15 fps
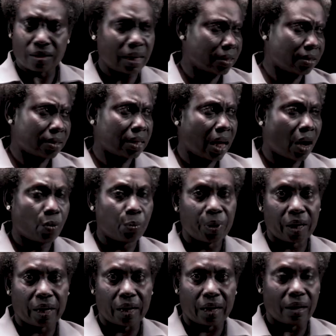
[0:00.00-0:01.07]
Let's see how
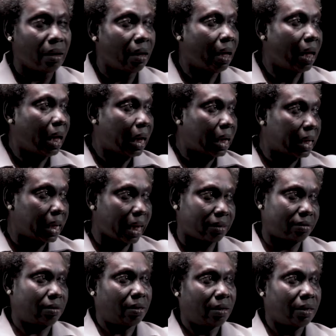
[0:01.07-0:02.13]
we can
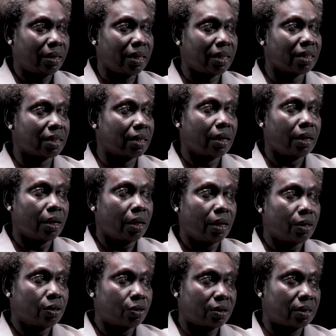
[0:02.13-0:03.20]
get these
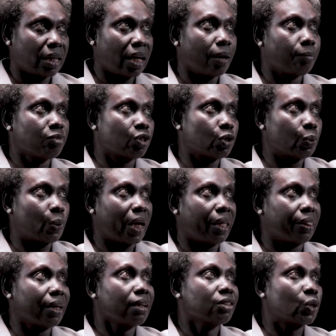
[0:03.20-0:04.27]
terms
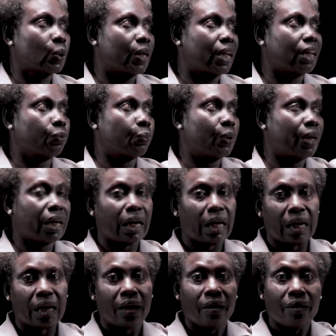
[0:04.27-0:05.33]
together so that we
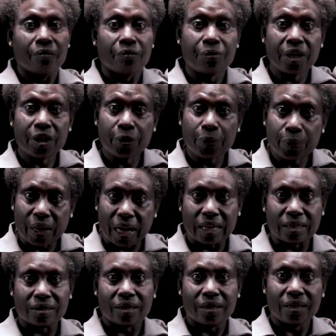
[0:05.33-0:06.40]
can
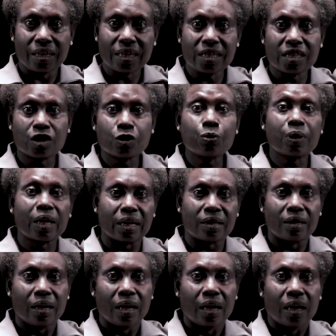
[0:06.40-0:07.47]
reunite these to
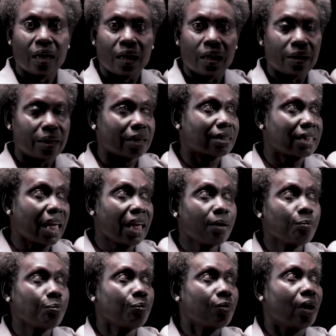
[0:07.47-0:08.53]
get the same